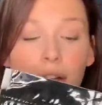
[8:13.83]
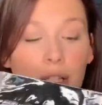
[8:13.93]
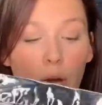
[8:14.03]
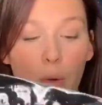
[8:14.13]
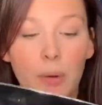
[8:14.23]

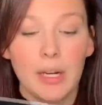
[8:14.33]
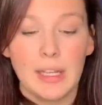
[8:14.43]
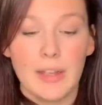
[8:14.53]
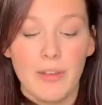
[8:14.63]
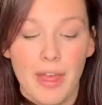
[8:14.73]
So we're gonna
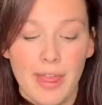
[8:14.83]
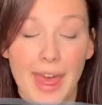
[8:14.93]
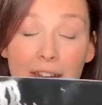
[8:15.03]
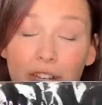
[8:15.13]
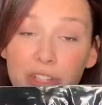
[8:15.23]
give
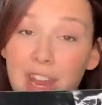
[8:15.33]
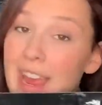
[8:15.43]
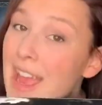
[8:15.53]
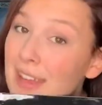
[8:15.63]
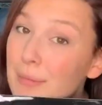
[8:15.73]
that a
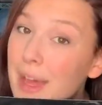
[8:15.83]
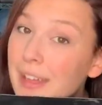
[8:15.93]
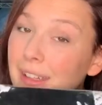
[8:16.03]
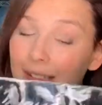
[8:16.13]
try as well.